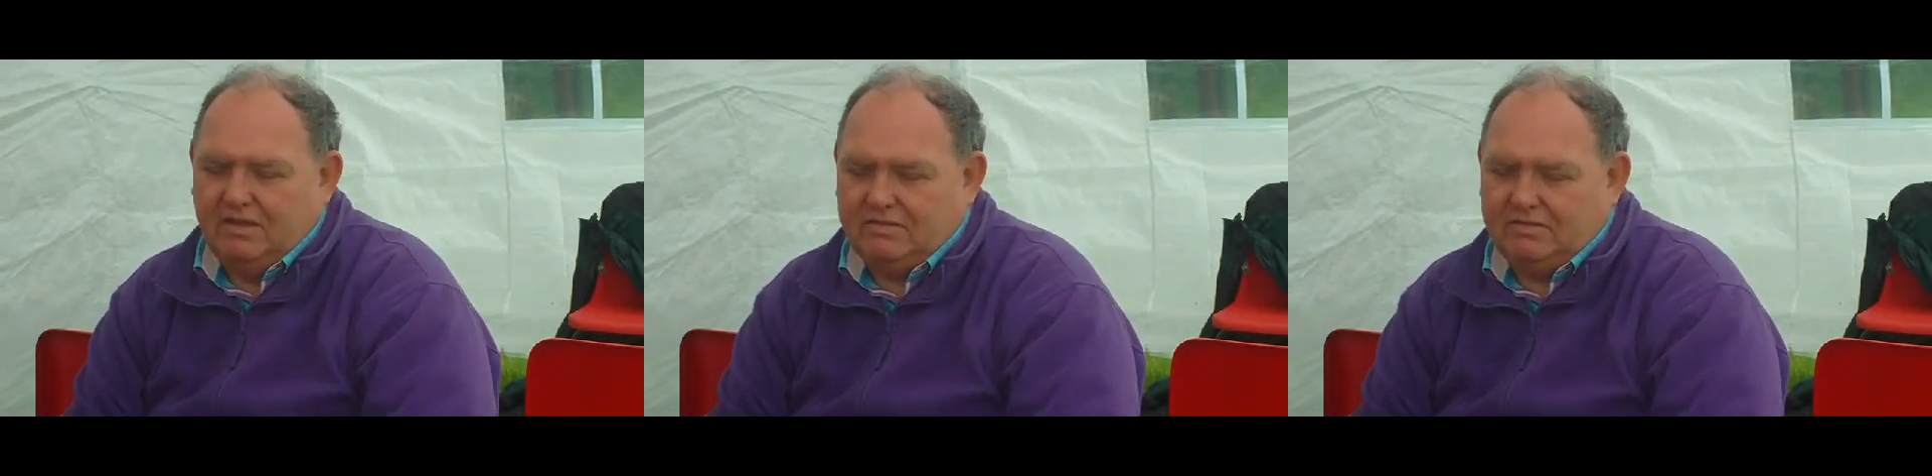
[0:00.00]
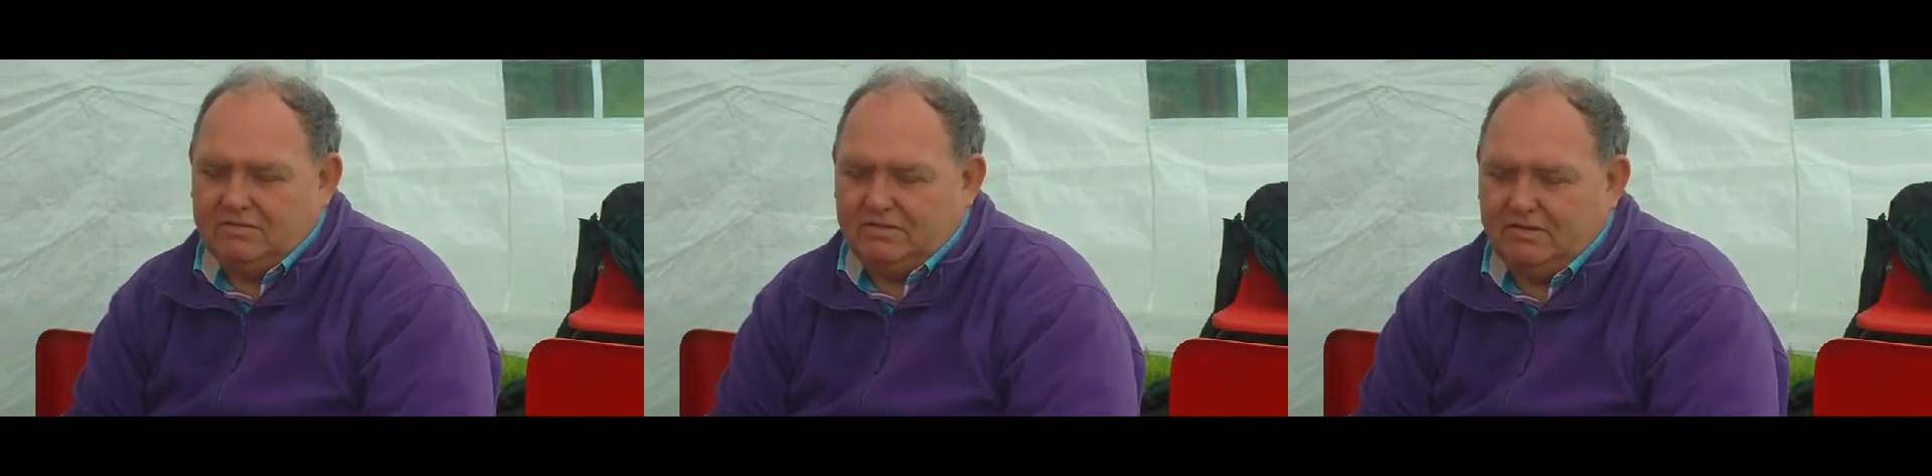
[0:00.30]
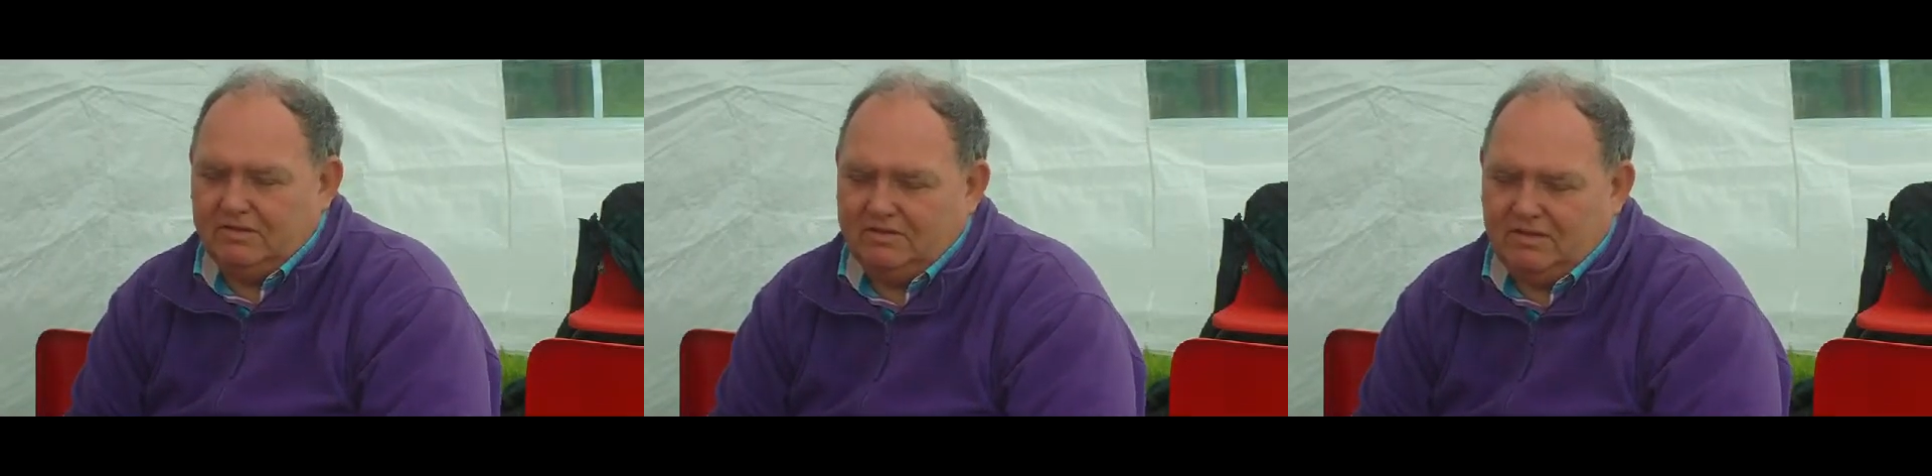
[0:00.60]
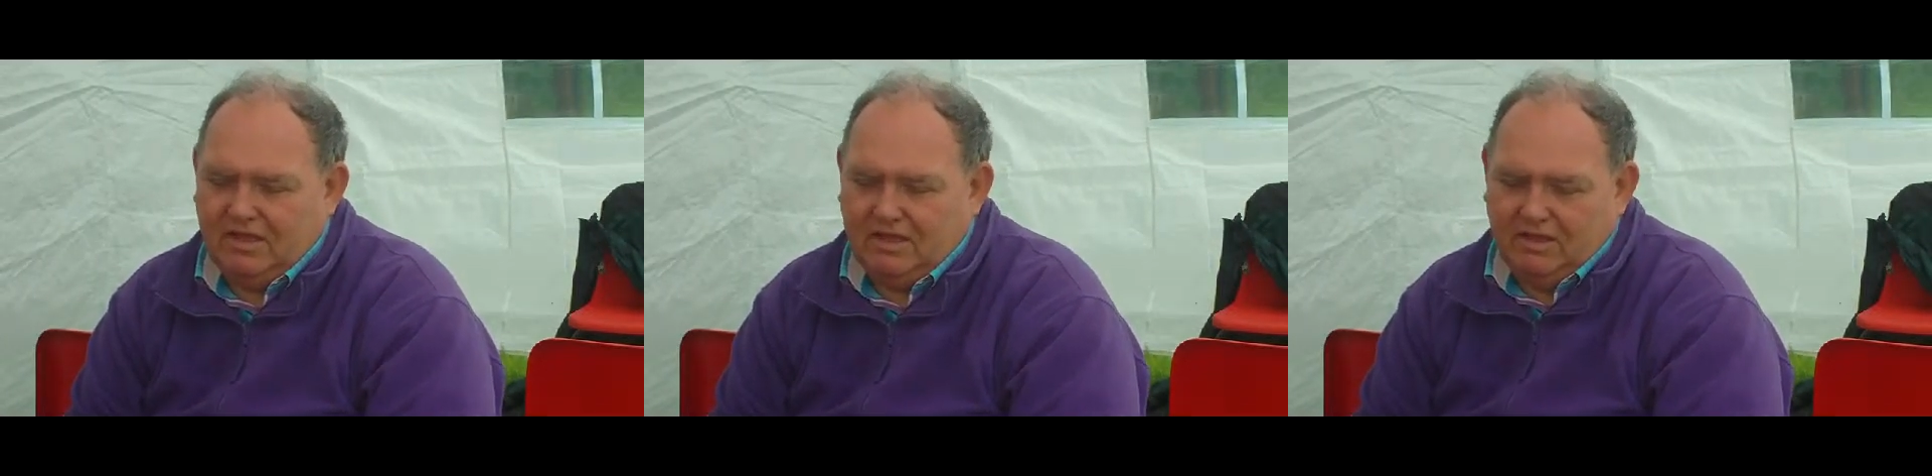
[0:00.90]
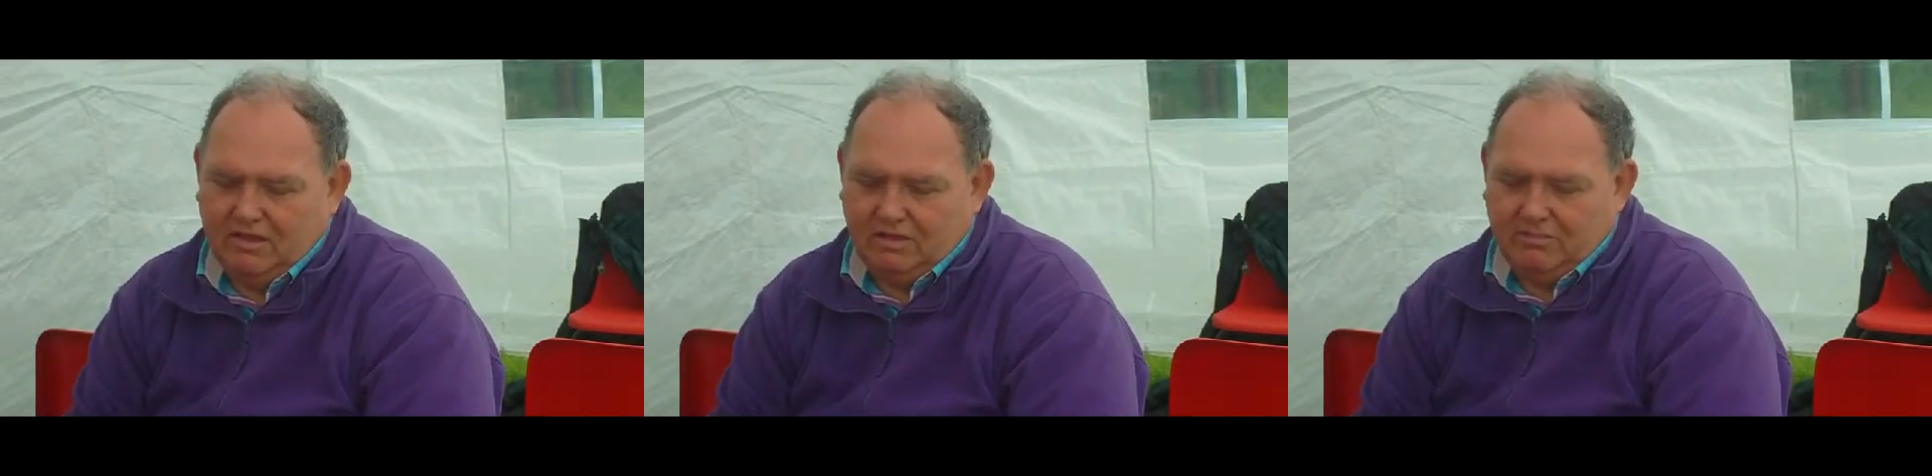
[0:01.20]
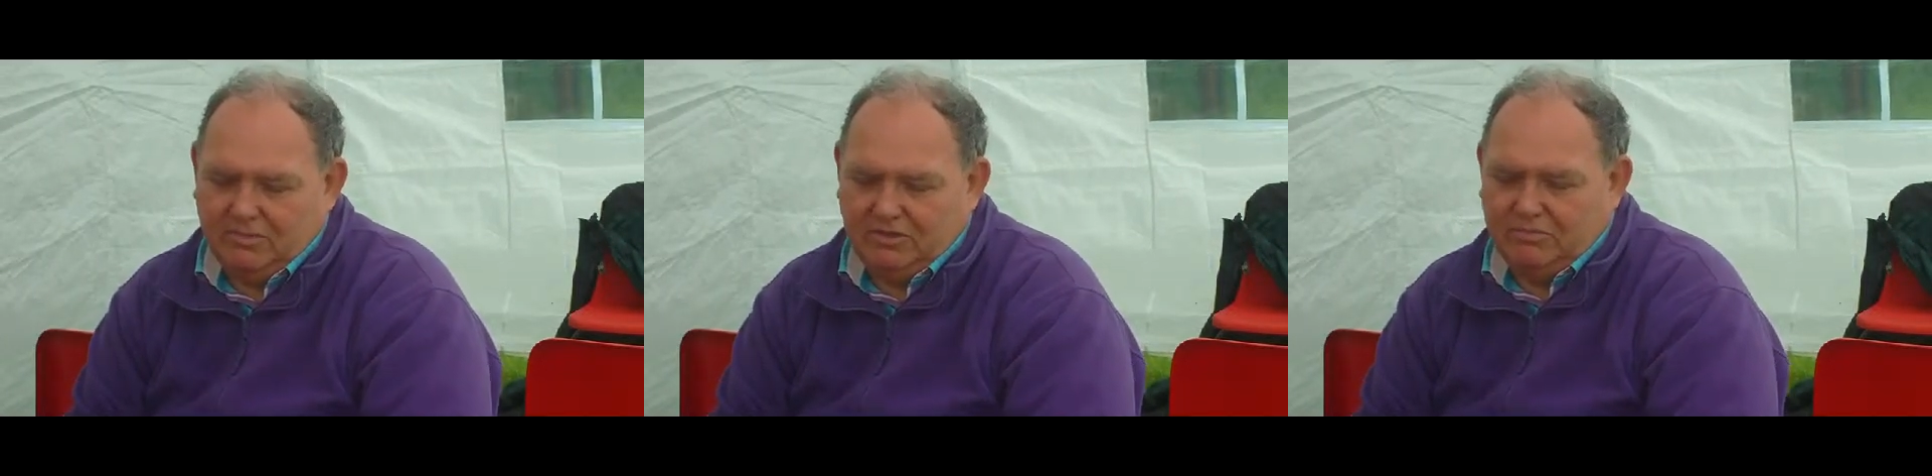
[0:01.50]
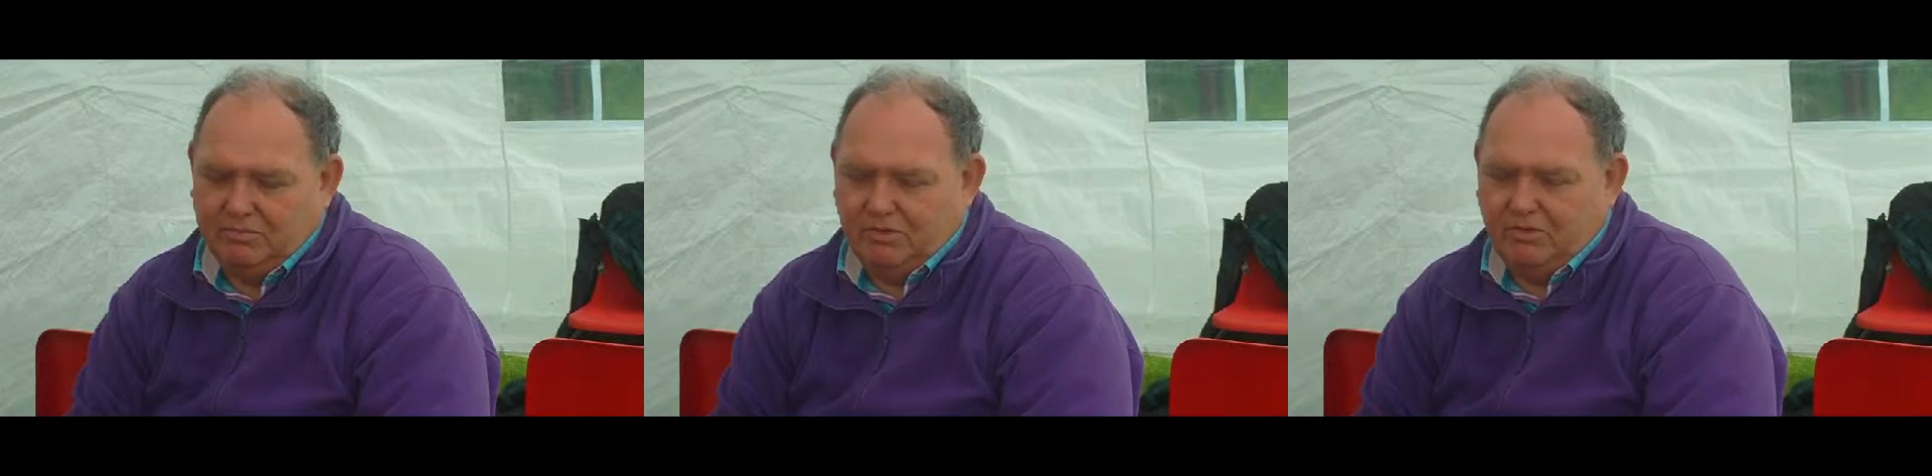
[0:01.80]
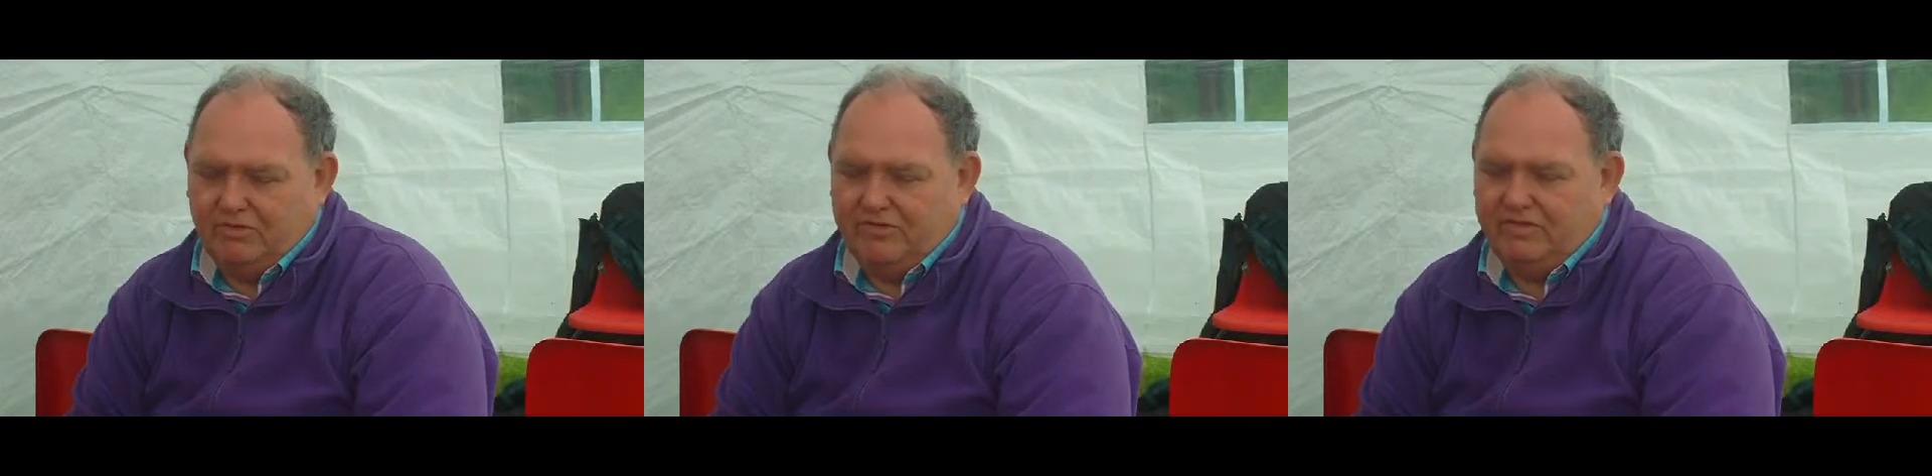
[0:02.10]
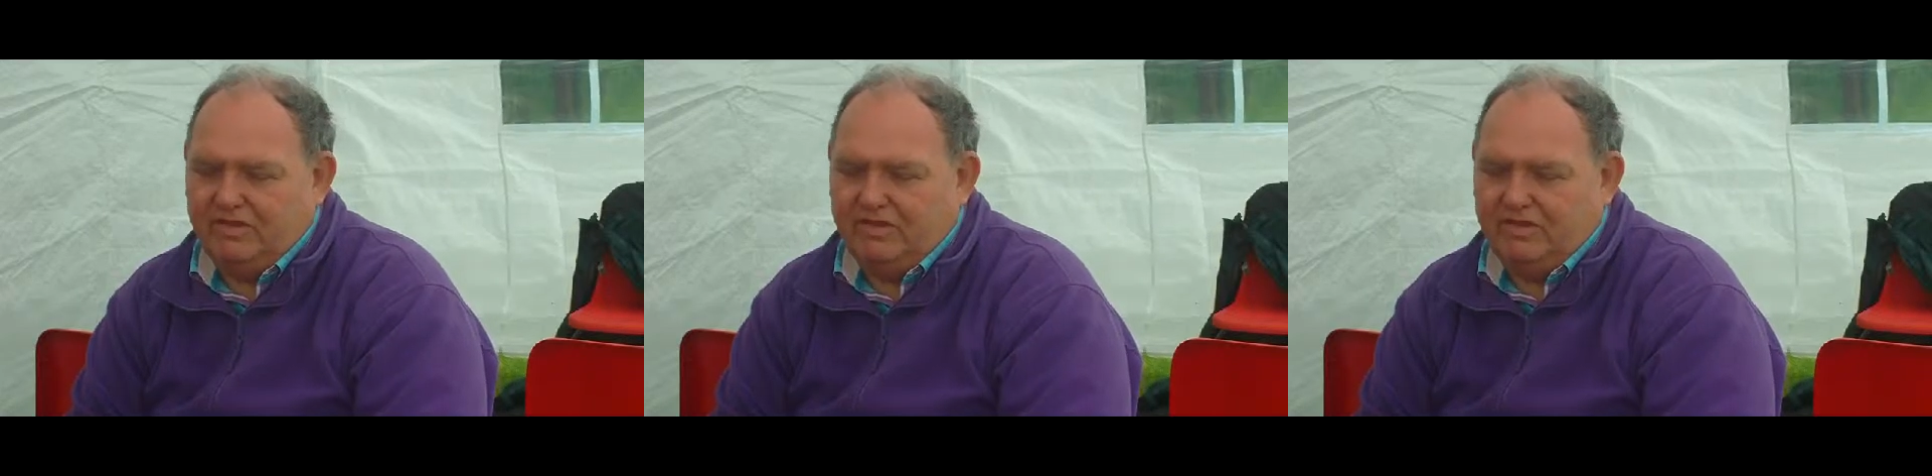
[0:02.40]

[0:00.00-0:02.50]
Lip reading: is taking on much more of